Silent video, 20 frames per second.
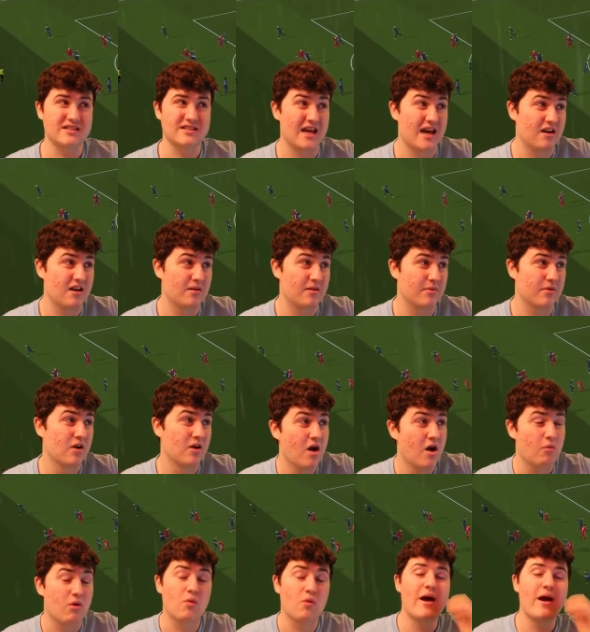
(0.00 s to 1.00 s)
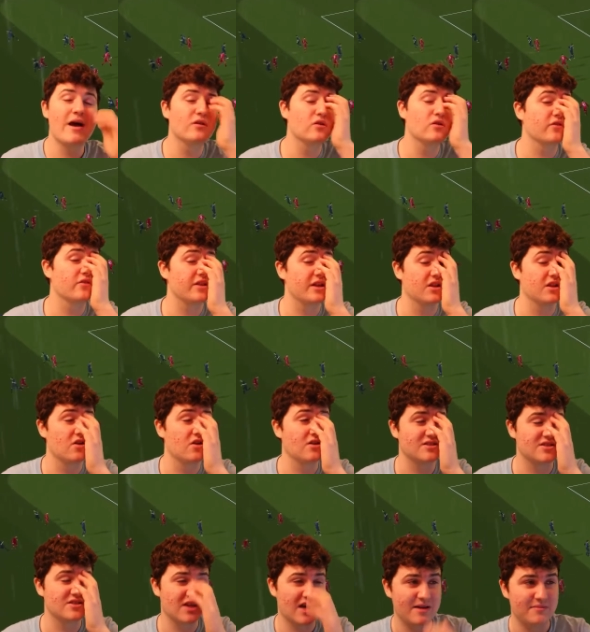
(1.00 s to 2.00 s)
terrible. We're well over the
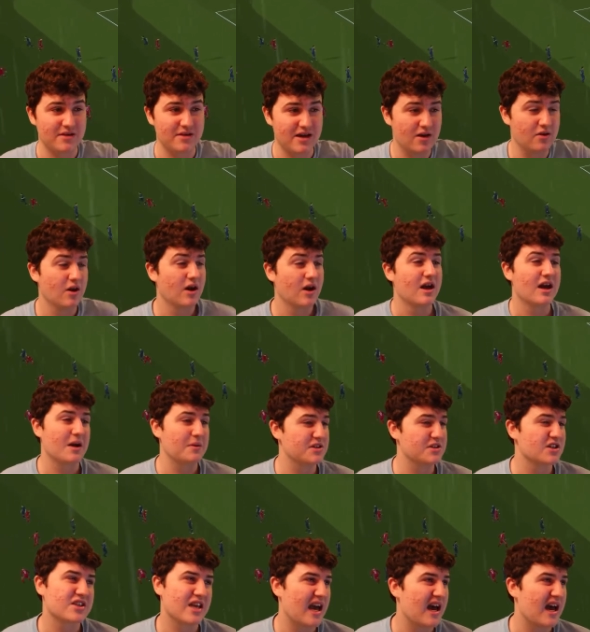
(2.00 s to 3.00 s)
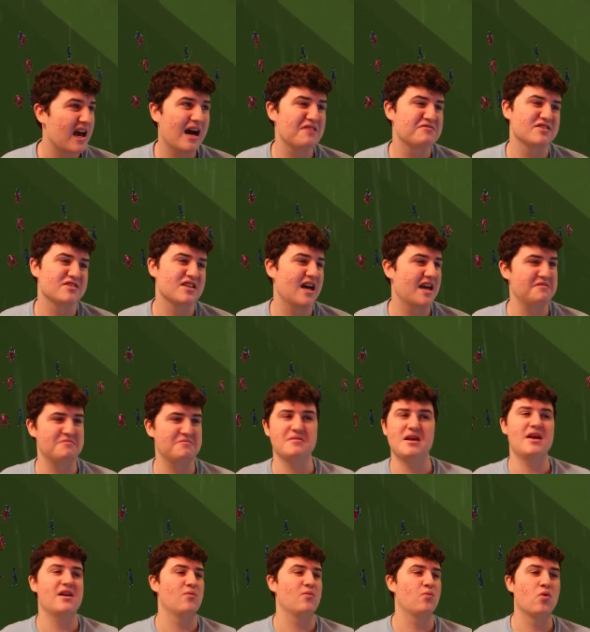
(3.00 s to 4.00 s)
allotted time now. Can we just get half time
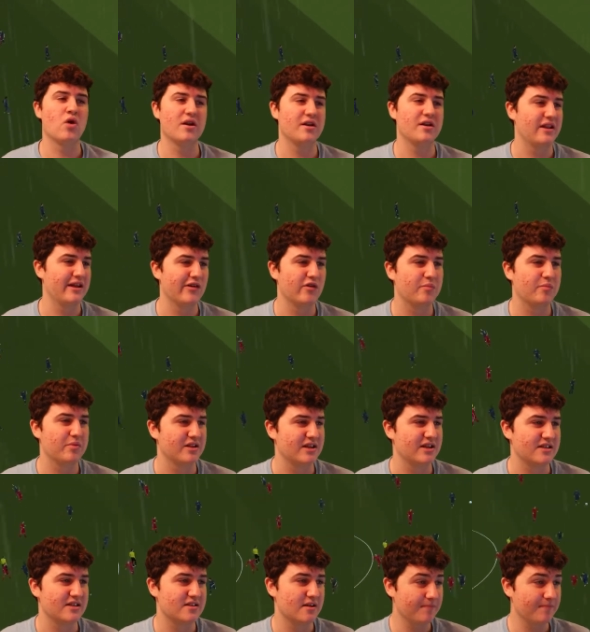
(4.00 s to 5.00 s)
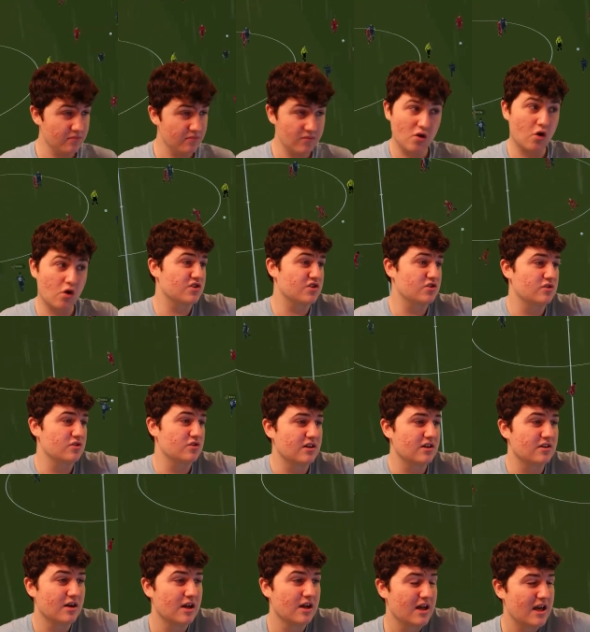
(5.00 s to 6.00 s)
in 1 0, please? Or 2
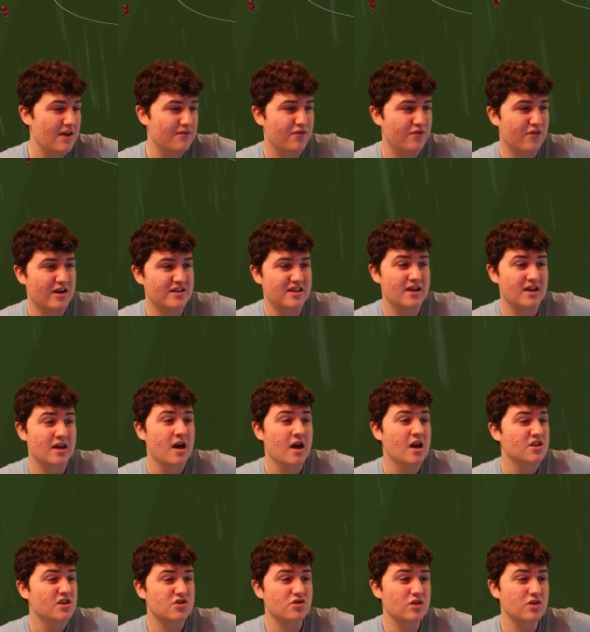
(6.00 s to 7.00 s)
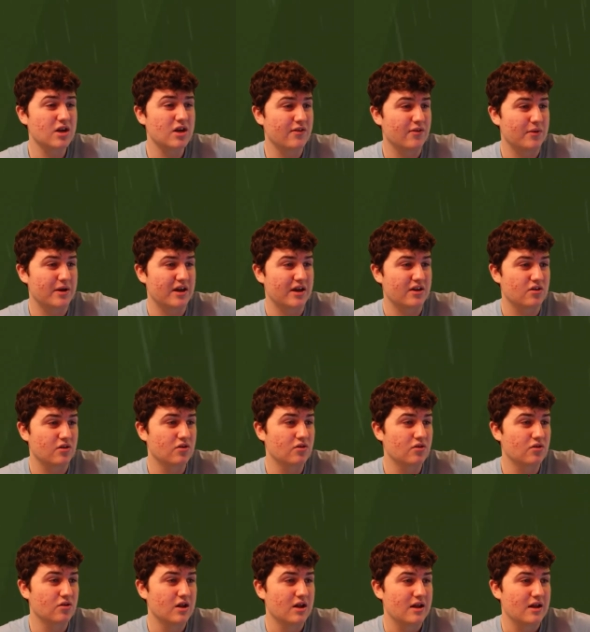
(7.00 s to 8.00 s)
0 if you fancy it. Just don't give away a
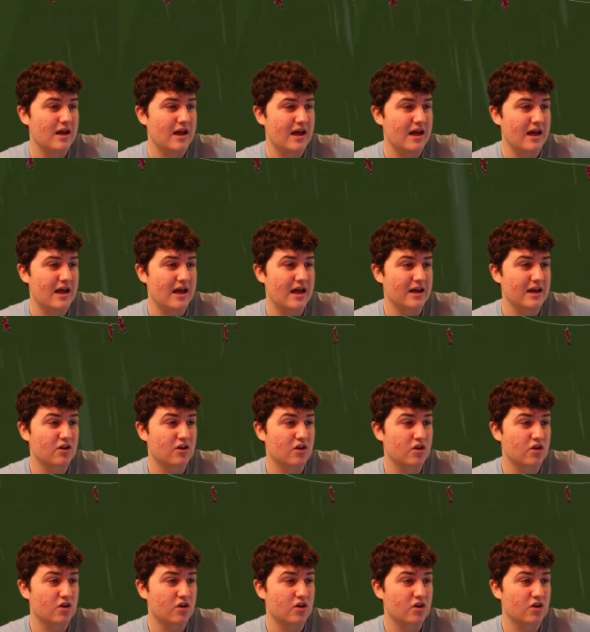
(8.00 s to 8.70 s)
goal. Uh,